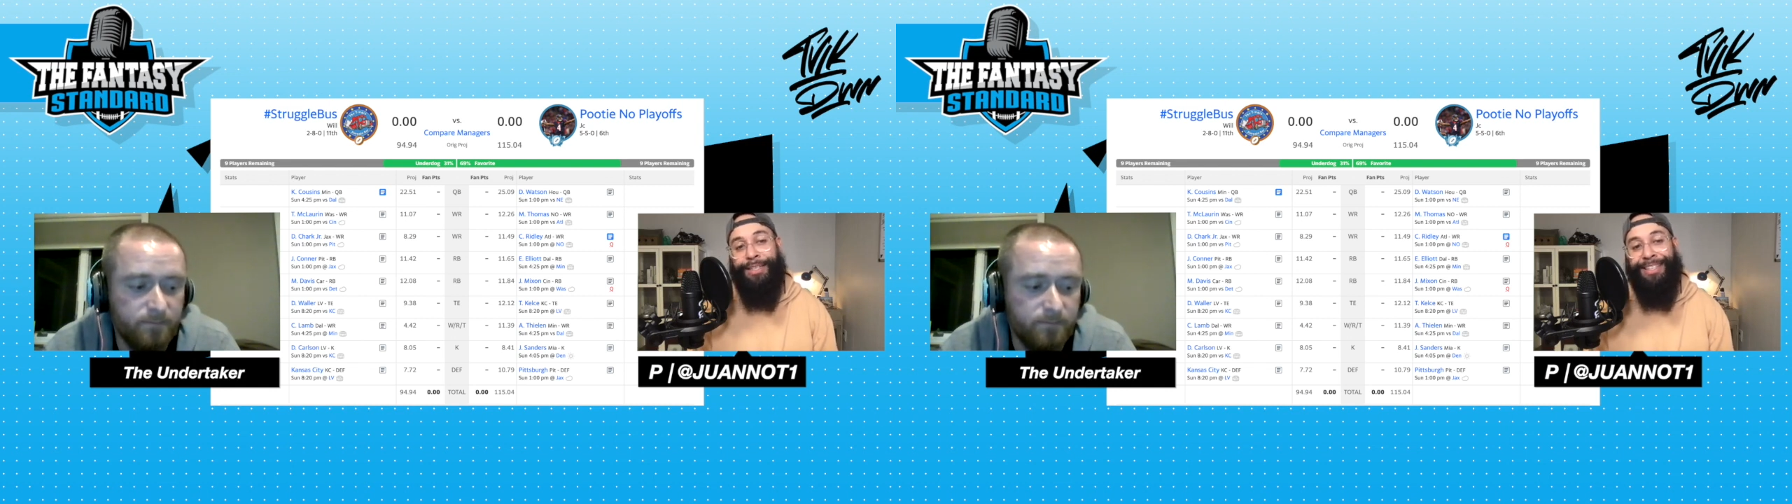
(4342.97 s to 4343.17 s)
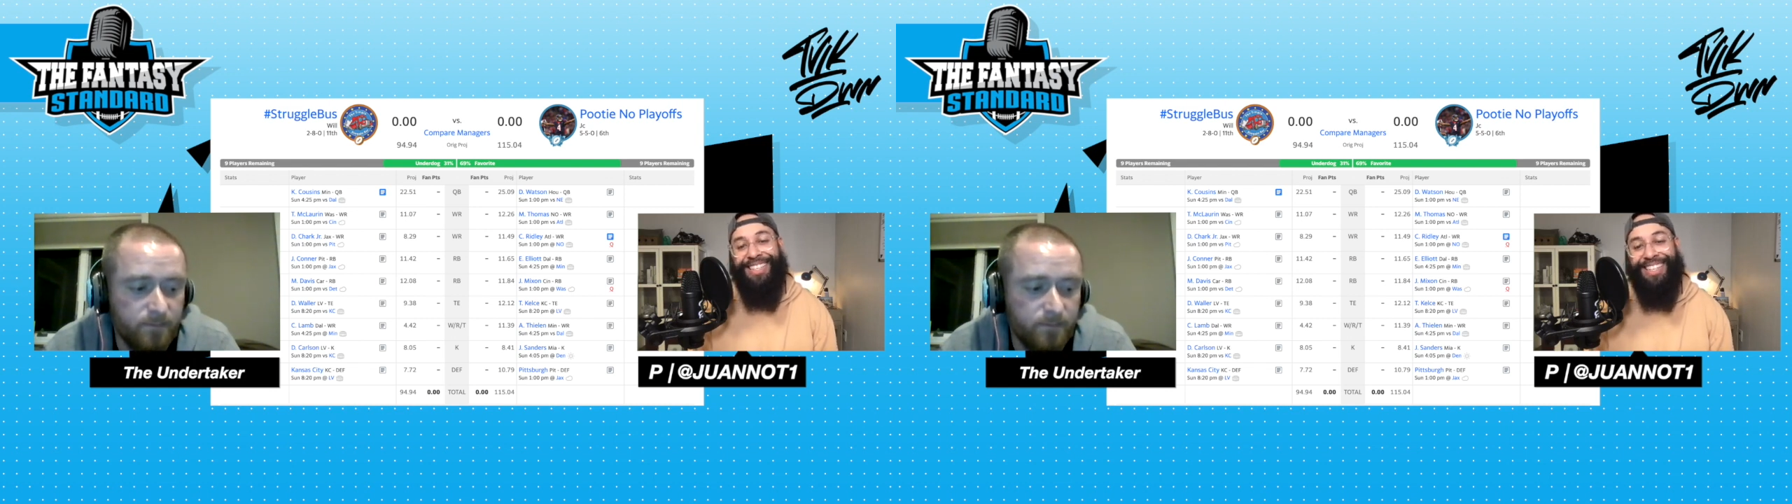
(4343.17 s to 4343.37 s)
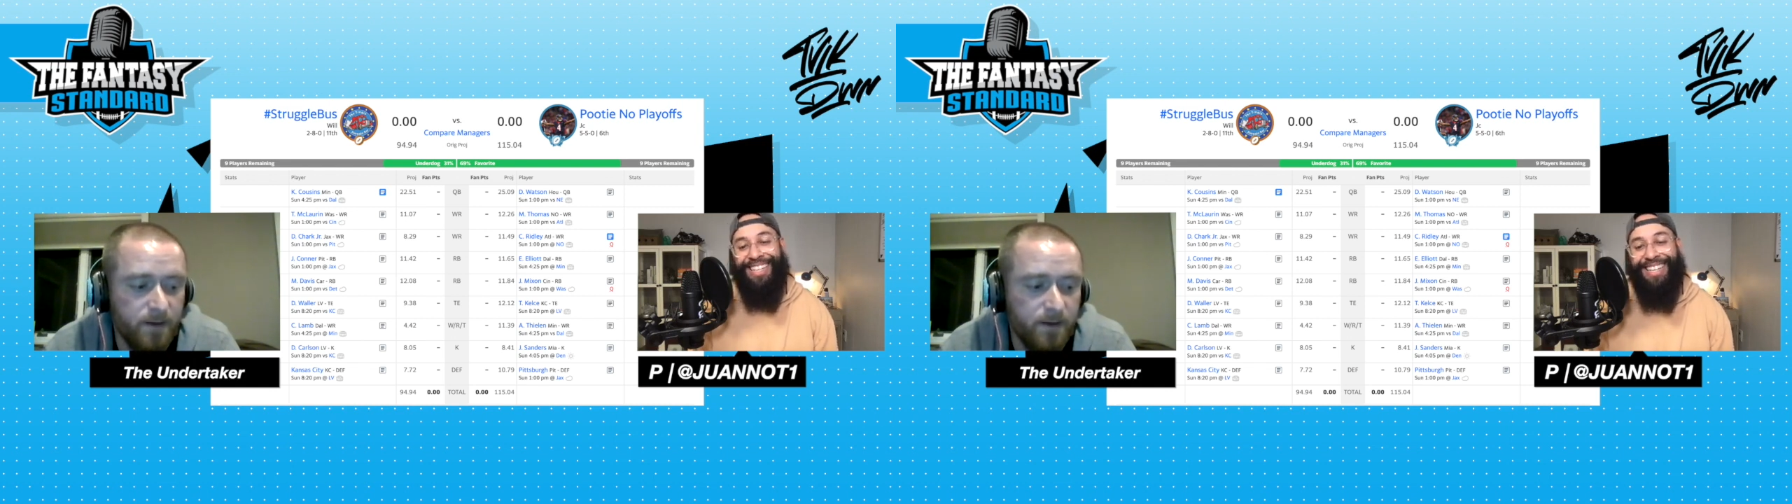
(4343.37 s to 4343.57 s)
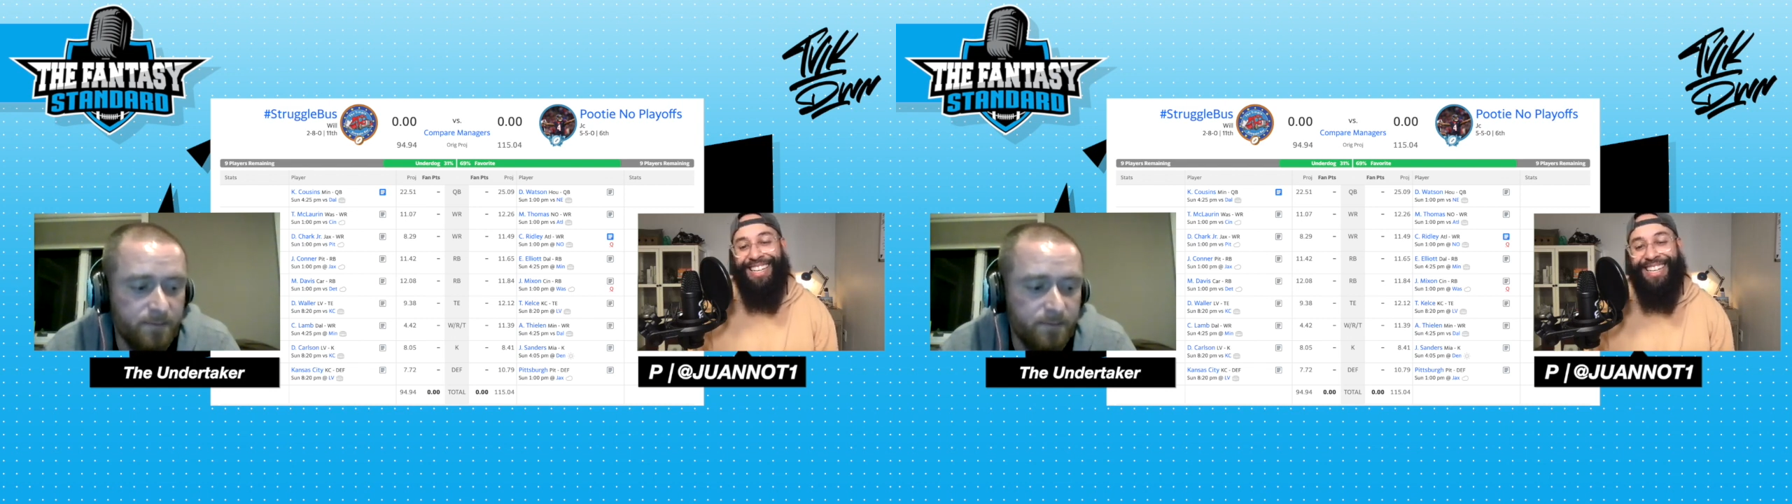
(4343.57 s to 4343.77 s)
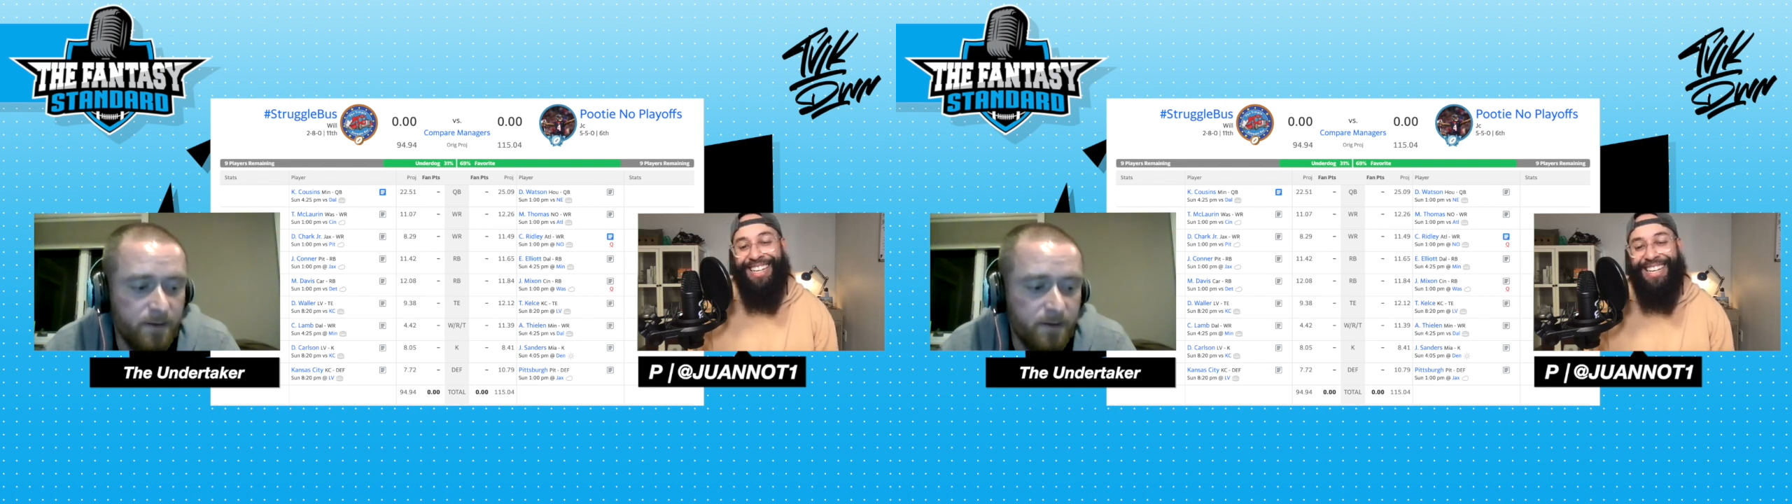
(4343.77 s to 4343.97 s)
Yeah.
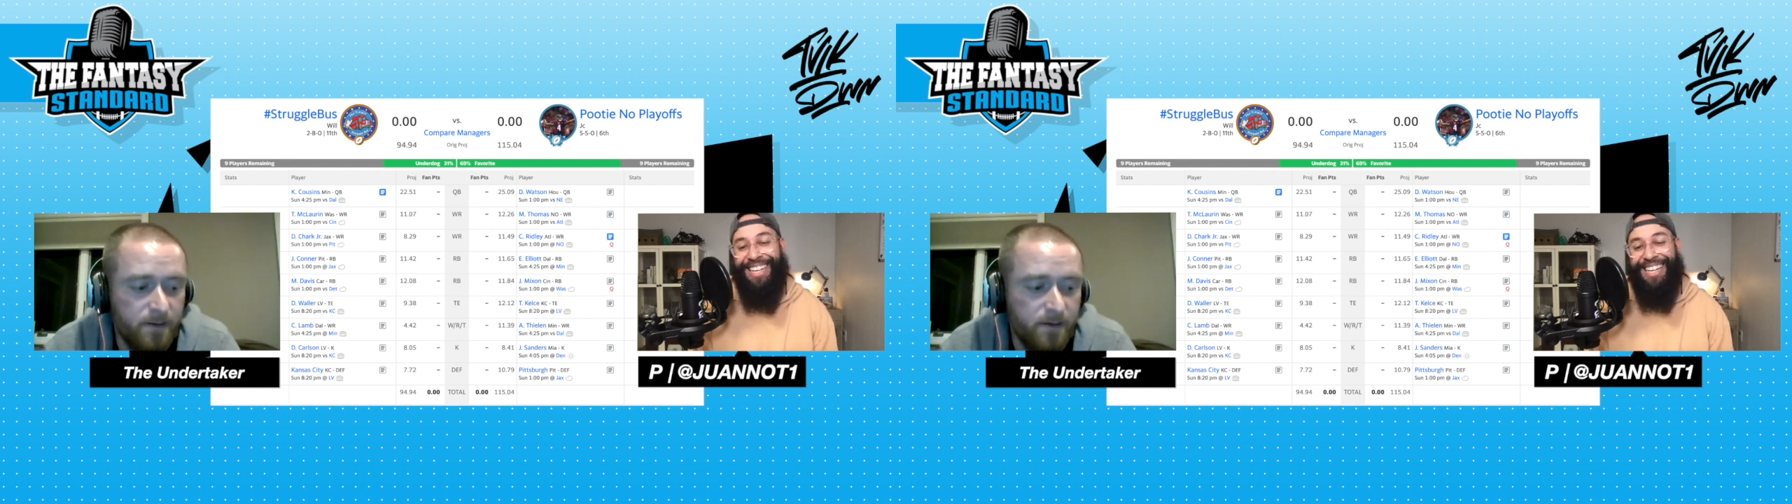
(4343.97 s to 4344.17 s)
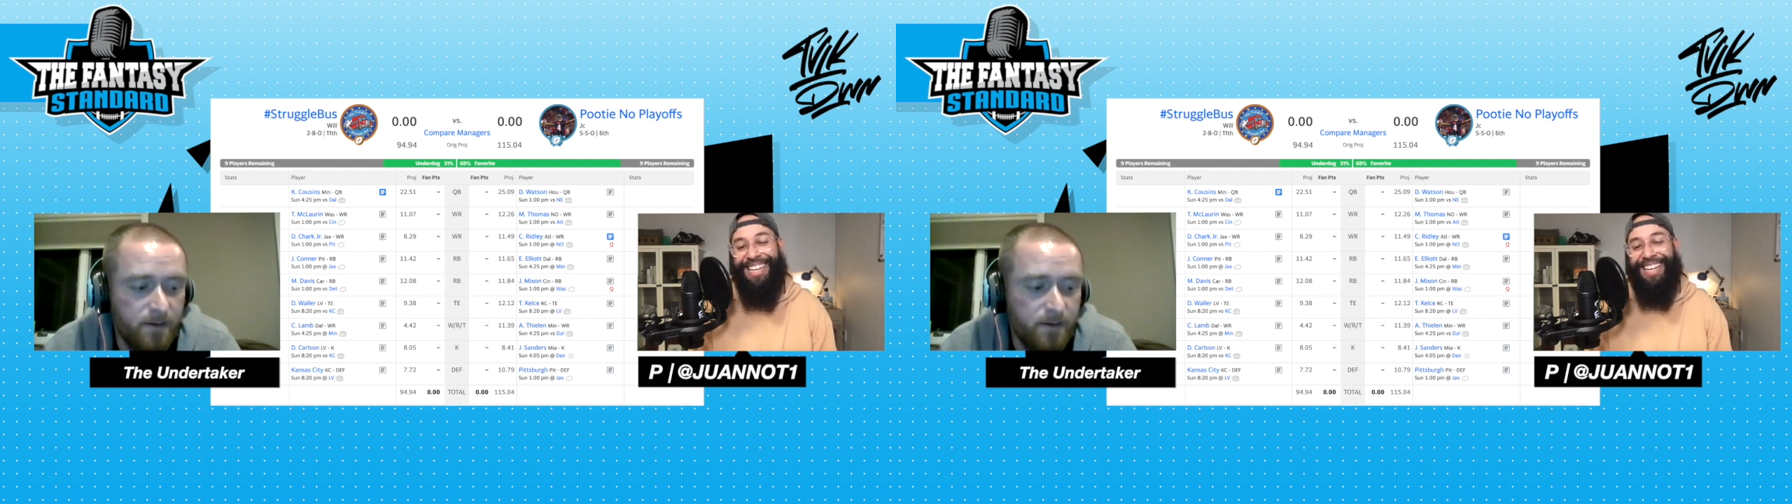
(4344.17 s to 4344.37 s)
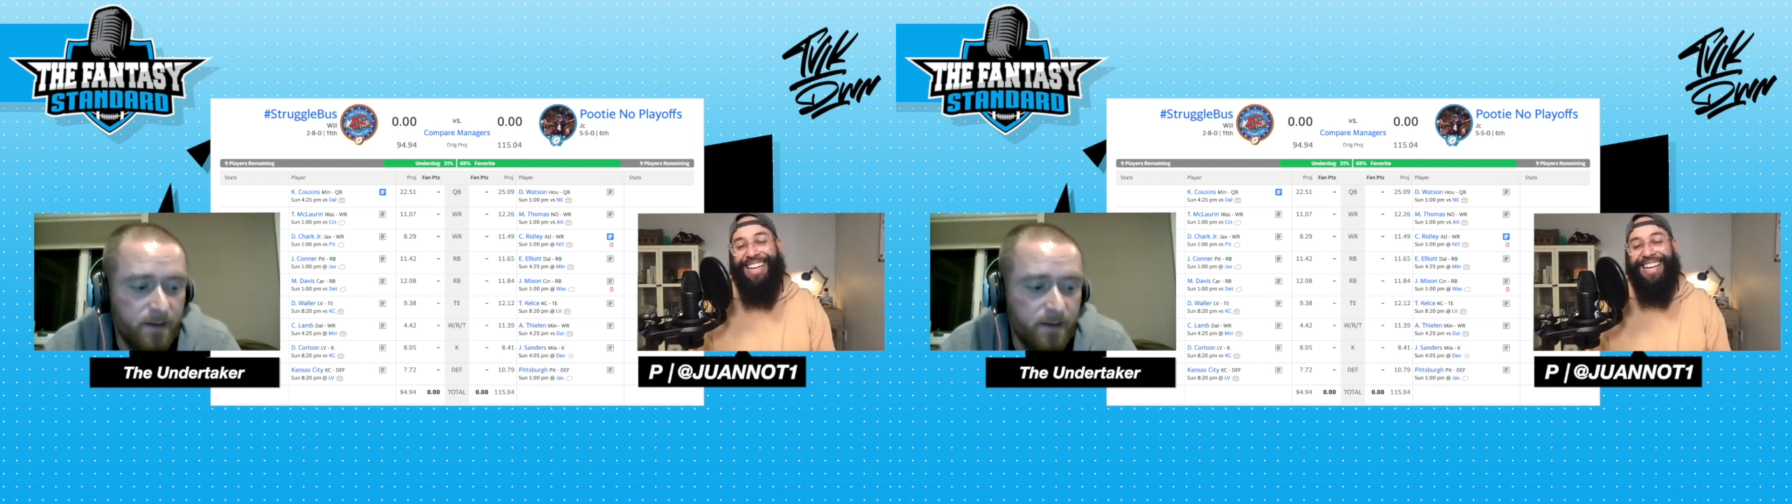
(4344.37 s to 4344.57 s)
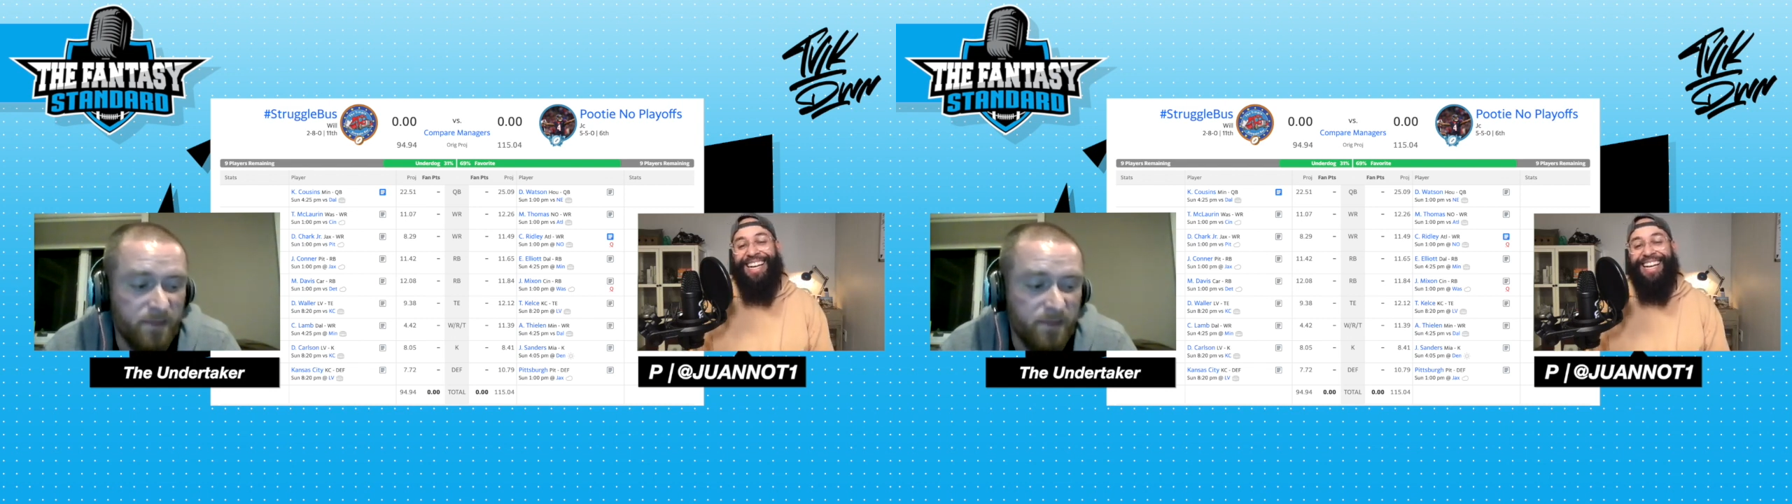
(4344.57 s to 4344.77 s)
And